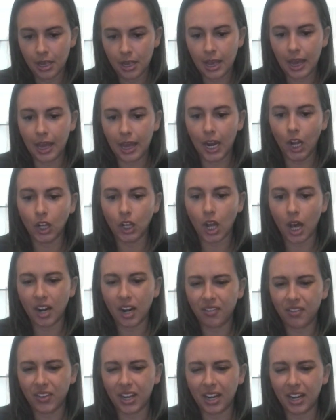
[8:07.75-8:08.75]
And a lot
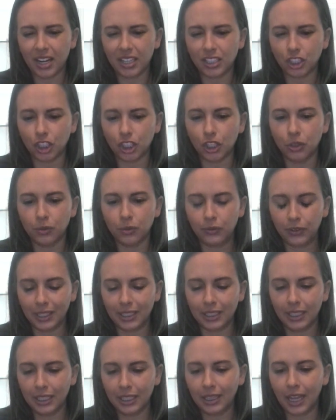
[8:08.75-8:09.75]
of it is you
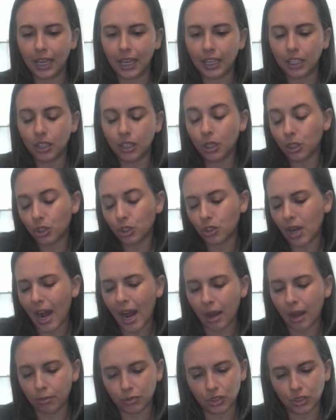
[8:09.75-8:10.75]
feeling like you're
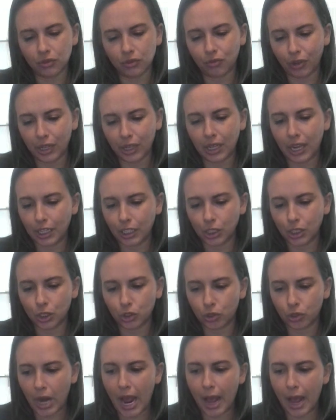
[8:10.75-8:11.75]
trapped. You feel like you're
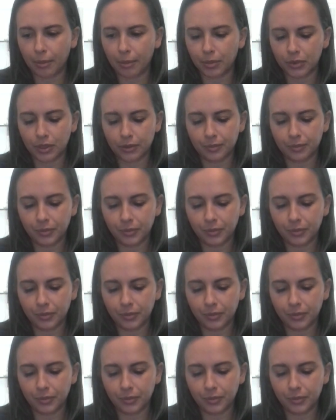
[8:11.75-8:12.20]
trapped.